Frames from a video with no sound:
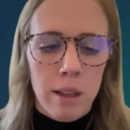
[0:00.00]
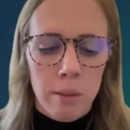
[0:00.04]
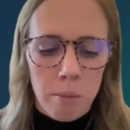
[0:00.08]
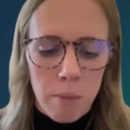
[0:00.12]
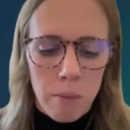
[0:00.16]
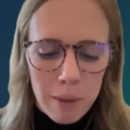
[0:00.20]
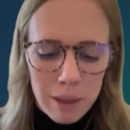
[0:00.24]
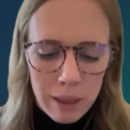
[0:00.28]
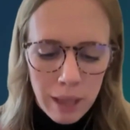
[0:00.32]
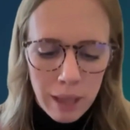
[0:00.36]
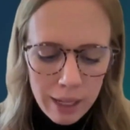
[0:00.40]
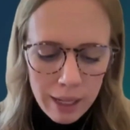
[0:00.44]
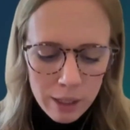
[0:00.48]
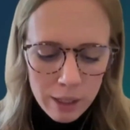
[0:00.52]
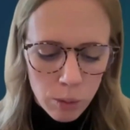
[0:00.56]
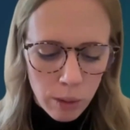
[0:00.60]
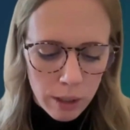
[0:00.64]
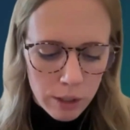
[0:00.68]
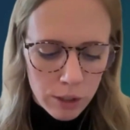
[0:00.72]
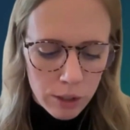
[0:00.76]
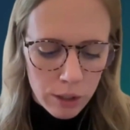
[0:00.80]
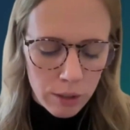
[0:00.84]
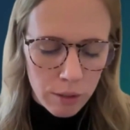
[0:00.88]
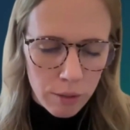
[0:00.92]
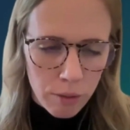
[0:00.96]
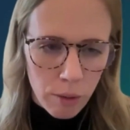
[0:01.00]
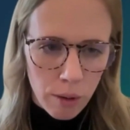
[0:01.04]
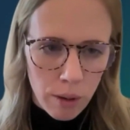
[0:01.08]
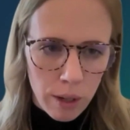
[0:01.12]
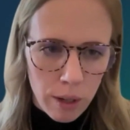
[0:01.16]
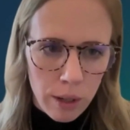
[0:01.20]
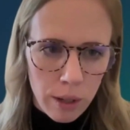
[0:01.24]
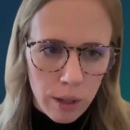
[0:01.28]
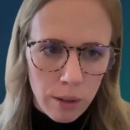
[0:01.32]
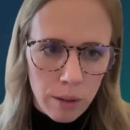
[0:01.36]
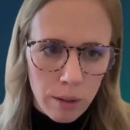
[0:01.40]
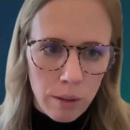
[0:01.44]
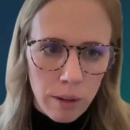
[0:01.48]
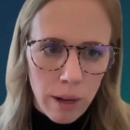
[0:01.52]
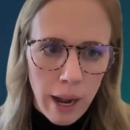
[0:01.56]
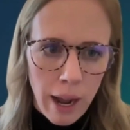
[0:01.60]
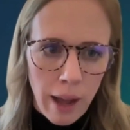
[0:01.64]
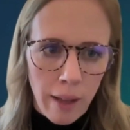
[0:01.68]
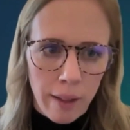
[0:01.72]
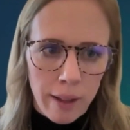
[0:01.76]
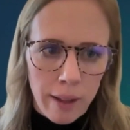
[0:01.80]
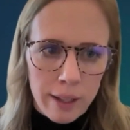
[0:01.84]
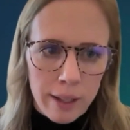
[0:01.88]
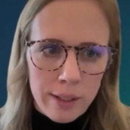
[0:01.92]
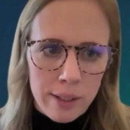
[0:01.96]
Maybe last question for you,
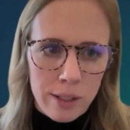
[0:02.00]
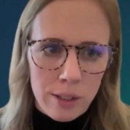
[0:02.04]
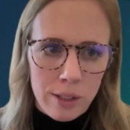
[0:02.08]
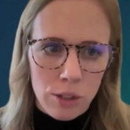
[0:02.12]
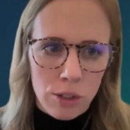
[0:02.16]
Alex,